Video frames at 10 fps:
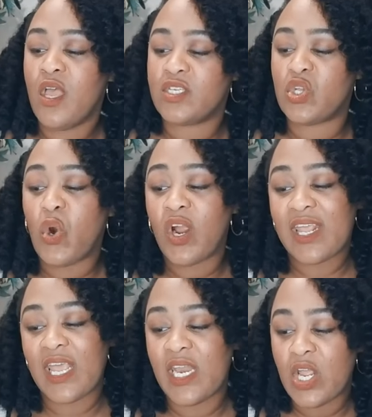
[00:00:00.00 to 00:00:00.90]
is the
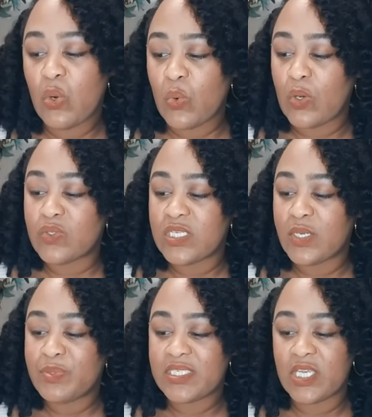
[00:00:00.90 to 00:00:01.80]
organic
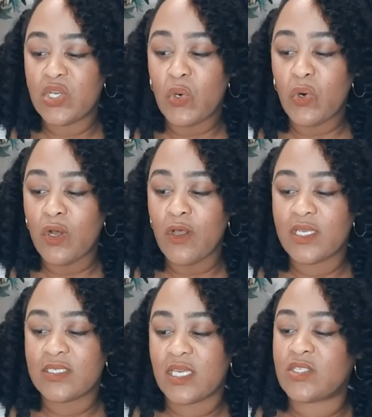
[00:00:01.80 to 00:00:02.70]
rosehip seed oil. It
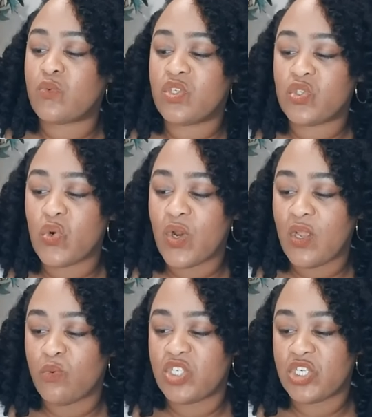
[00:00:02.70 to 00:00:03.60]
says restore
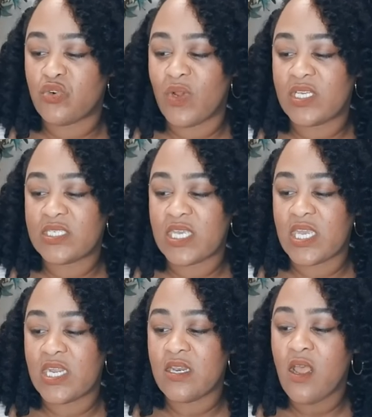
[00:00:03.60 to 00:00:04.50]
and regenerate
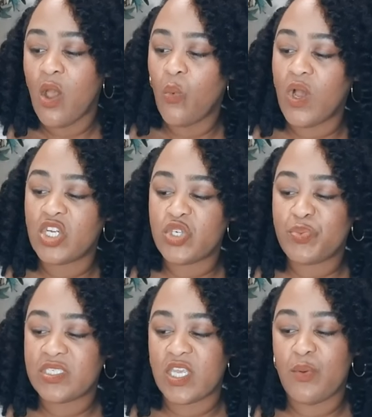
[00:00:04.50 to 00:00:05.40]
skin, one hundred
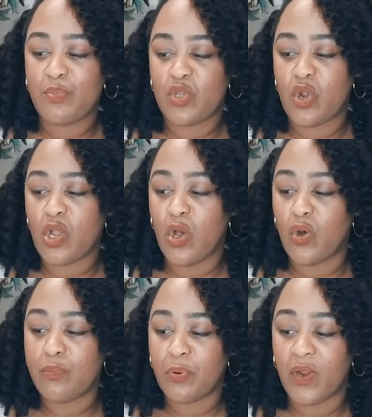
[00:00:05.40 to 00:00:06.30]
percent pure
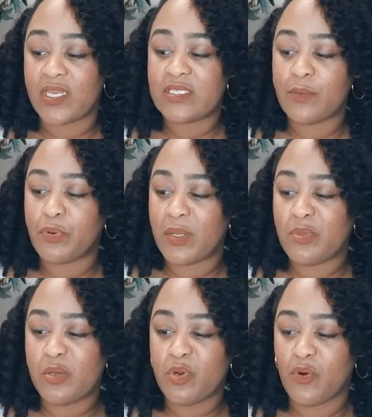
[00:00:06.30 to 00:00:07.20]
cold pressed,
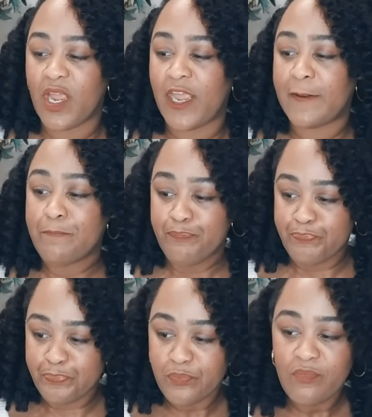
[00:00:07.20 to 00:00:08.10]
premium grade.
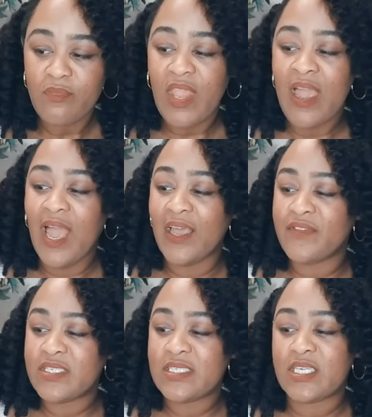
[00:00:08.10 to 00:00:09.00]
And
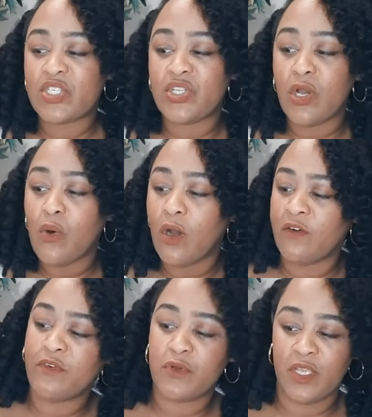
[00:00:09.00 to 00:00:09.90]
this is no
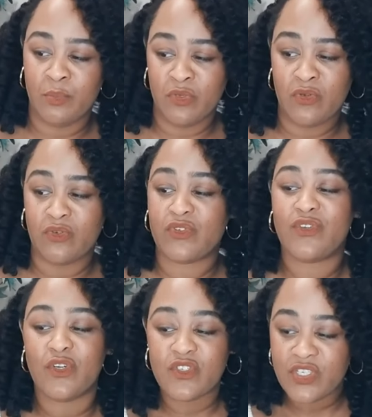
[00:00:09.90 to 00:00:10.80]
harmful chemicals,
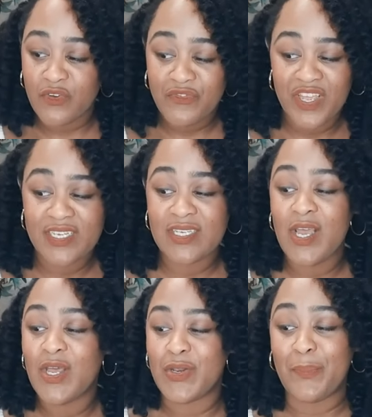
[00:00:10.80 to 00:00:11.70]
no sulfates,
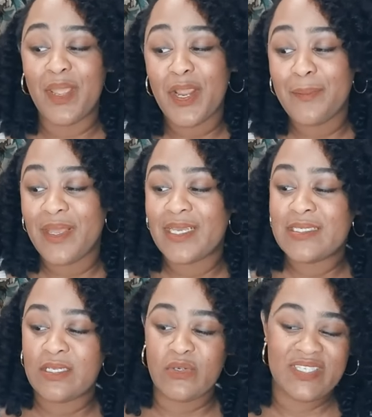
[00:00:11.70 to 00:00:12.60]
no
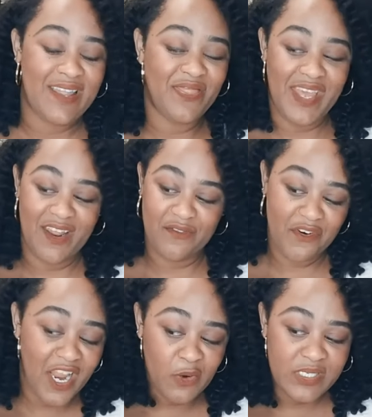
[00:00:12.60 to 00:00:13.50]
parabens, no synthetic
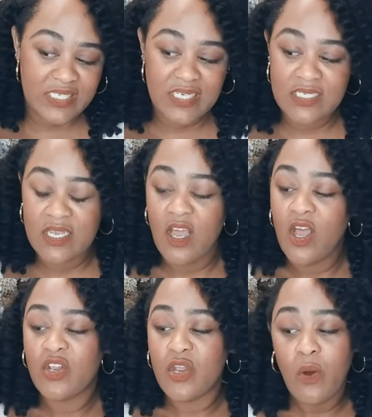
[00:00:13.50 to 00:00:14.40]
fragrances,
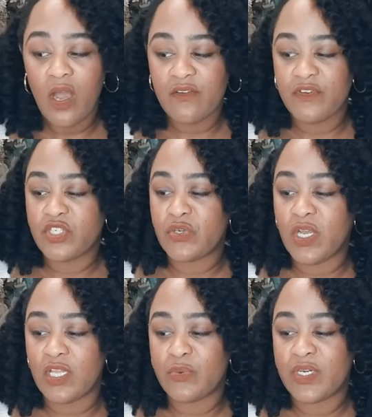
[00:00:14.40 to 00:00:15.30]
no artificial
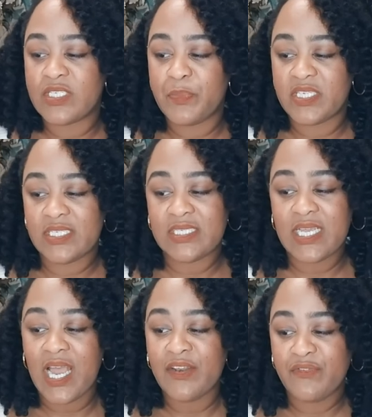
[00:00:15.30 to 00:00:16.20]
colorants,
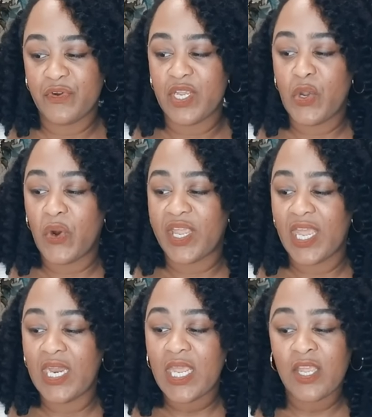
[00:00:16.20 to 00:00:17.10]
pesticide-free,
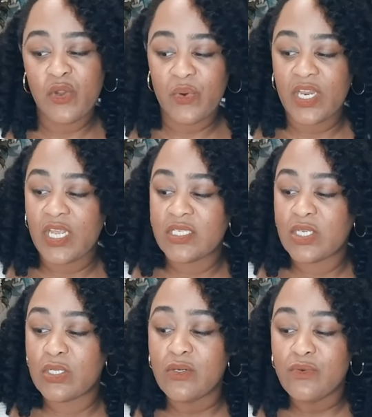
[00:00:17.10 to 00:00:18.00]
organic ingredients,
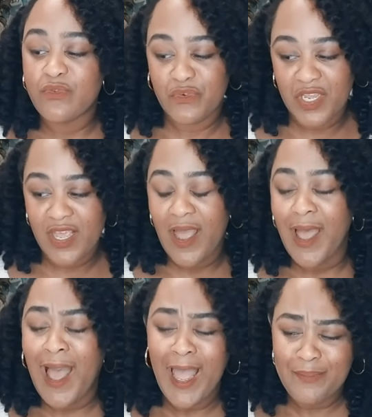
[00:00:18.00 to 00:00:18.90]
gluten-free,
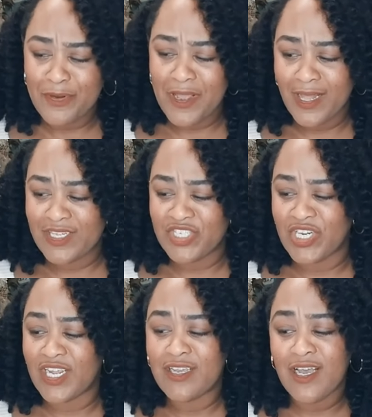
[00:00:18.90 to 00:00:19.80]

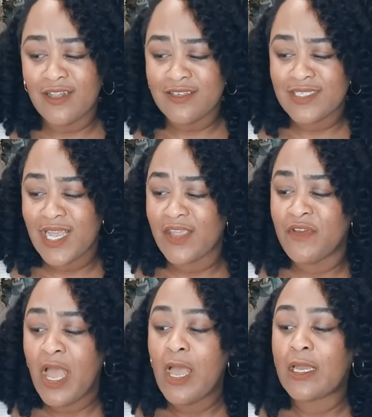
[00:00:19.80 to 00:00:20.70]
hypoallergenic, color-safe,
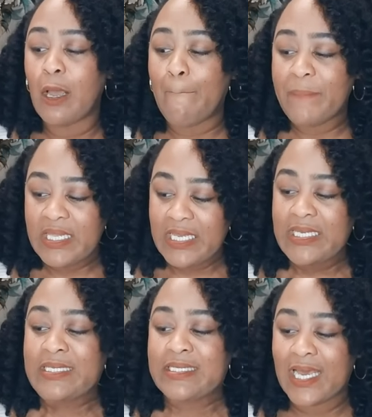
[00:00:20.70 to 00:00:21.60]

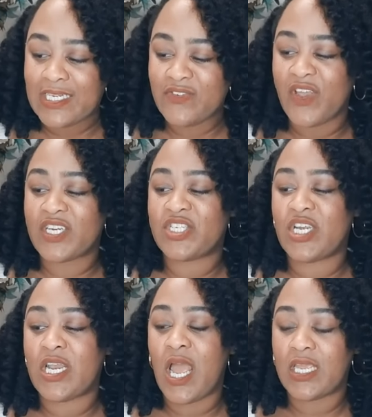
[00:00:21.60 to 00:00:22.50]
complete
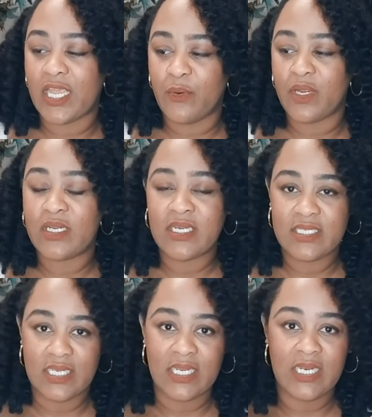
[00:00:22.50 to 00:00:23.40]
satisfaction
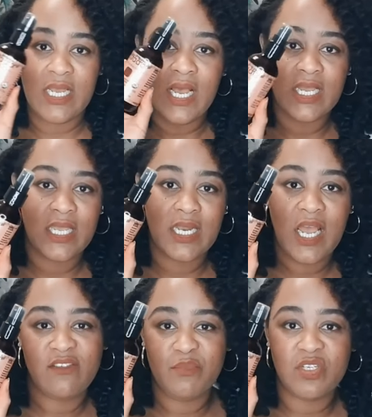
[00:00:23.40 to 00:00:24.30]
guaranteed. Again,
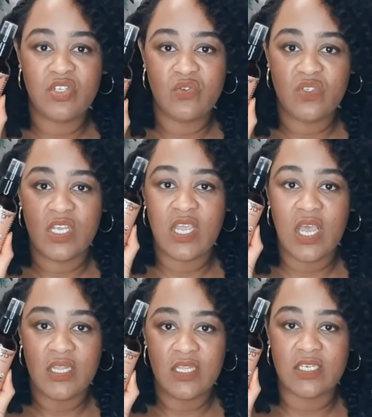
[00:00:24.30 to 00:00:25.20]
I've been using
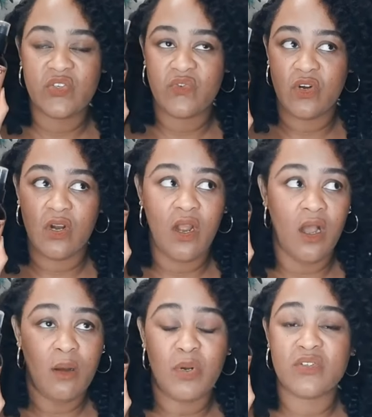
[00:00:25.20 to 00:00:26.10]
this for
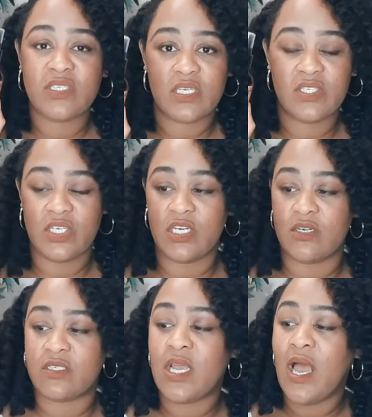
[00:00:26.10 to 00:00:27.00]
almost six
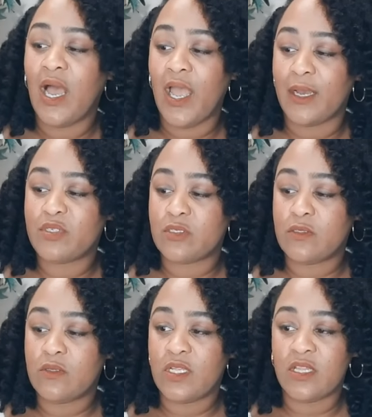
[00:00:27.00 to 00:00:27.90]
years. I
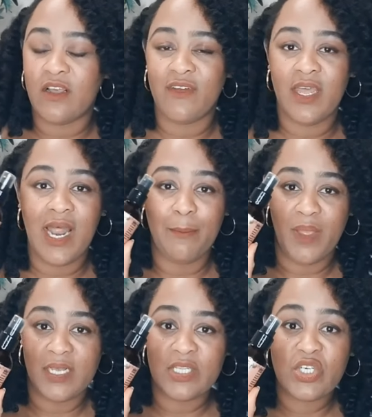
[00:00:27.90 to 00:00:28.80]
absolutely love it. I
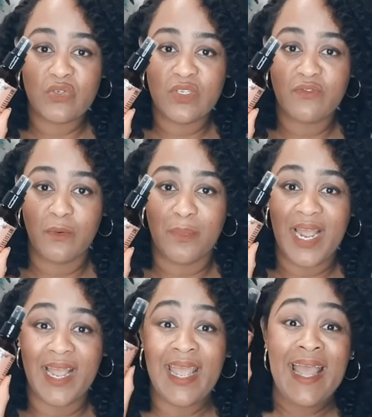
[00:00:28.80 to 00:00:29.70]
mainly use it for
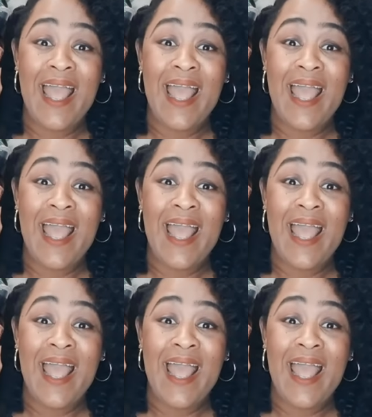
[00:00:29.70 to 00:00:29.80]
my